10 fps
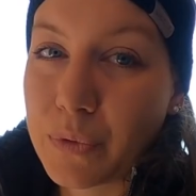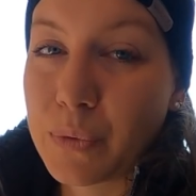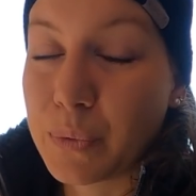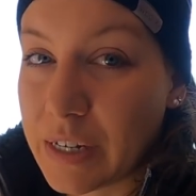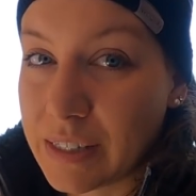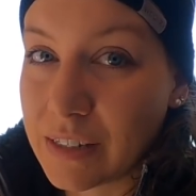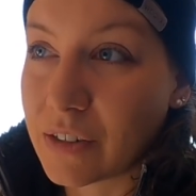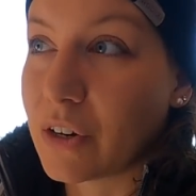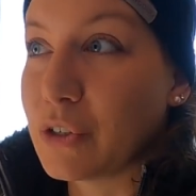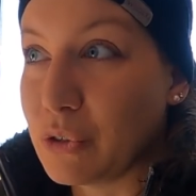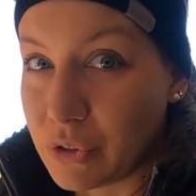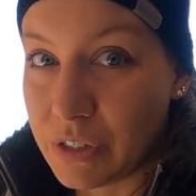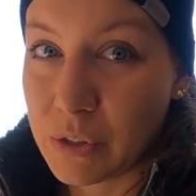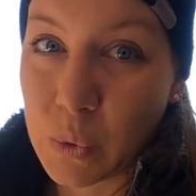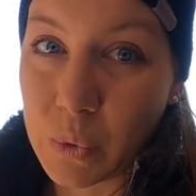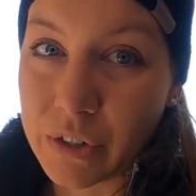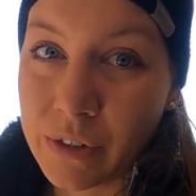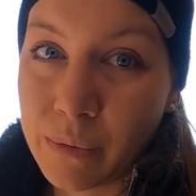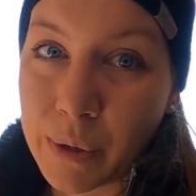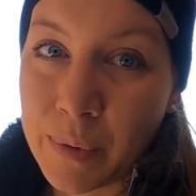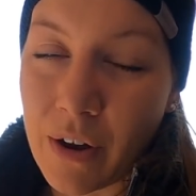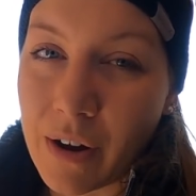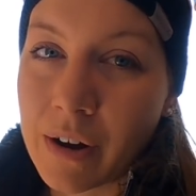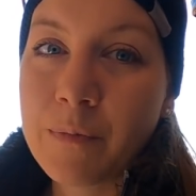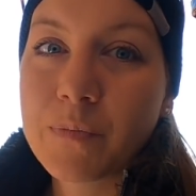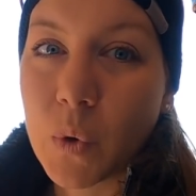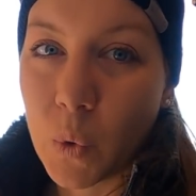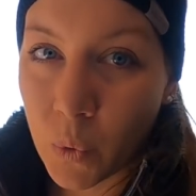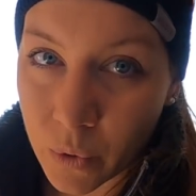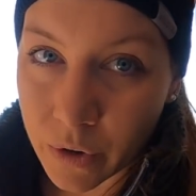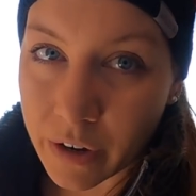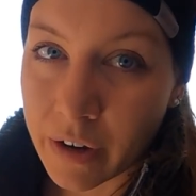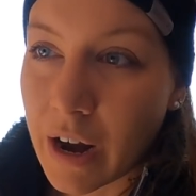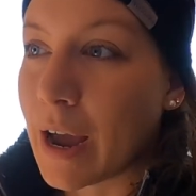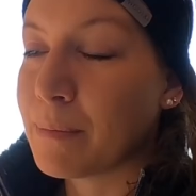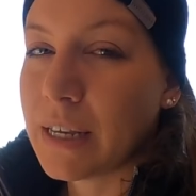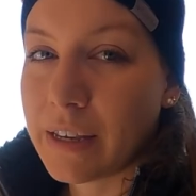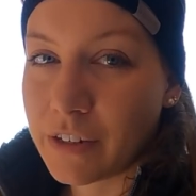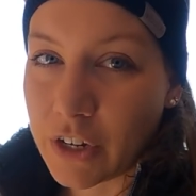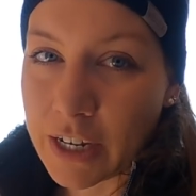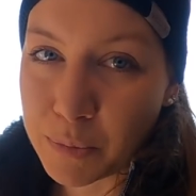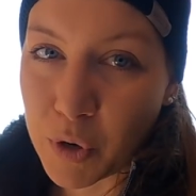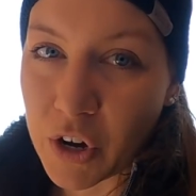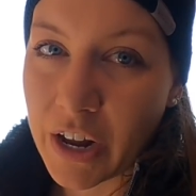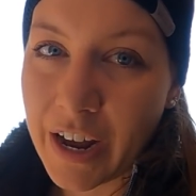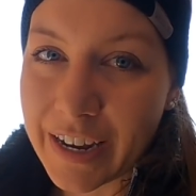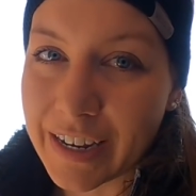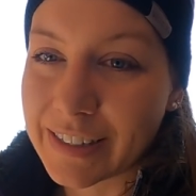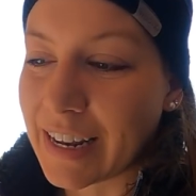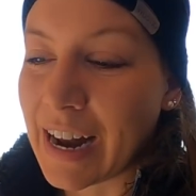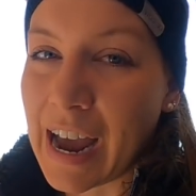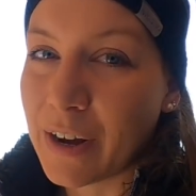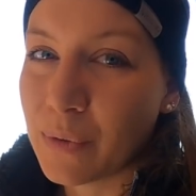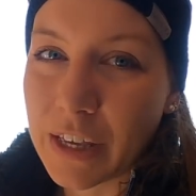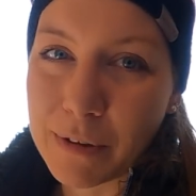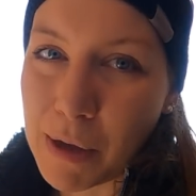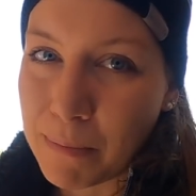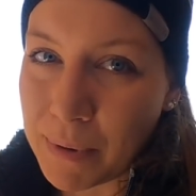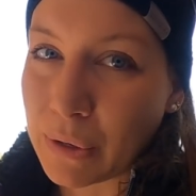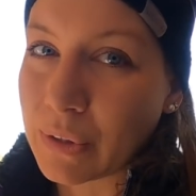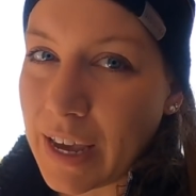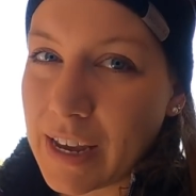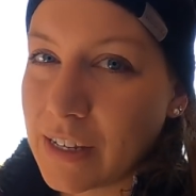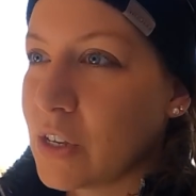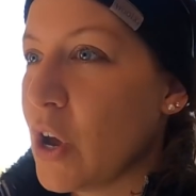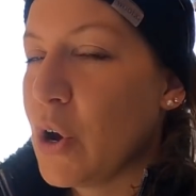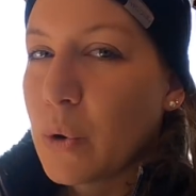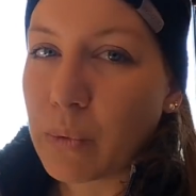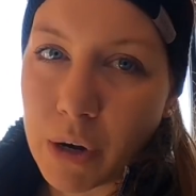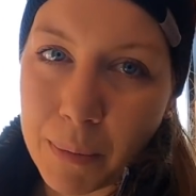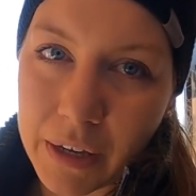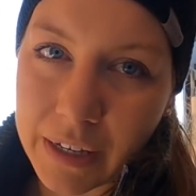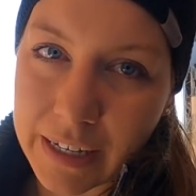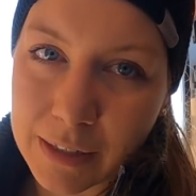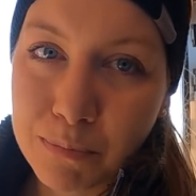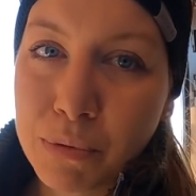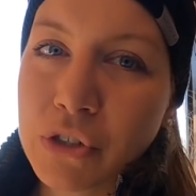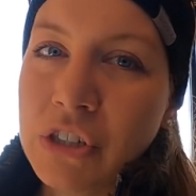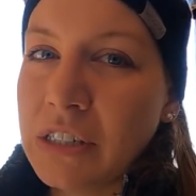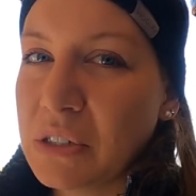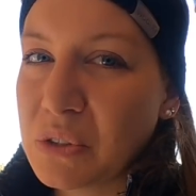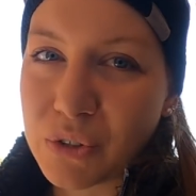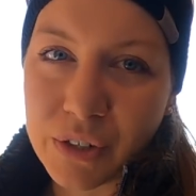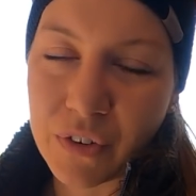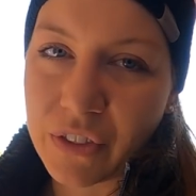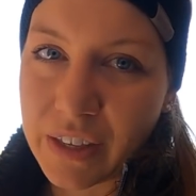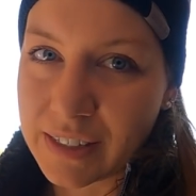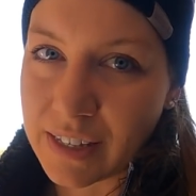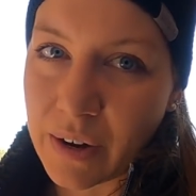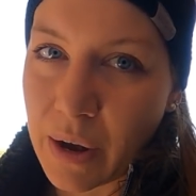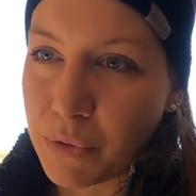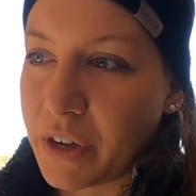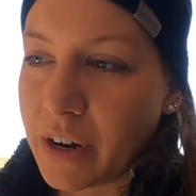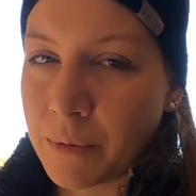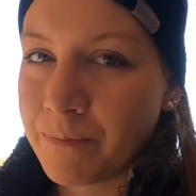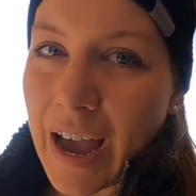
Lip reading: The reasons are usually it's cooler where we are, or I'm taking Jasper on hikes and I don't like my bare legs rubbing against bushes or different things that are out there.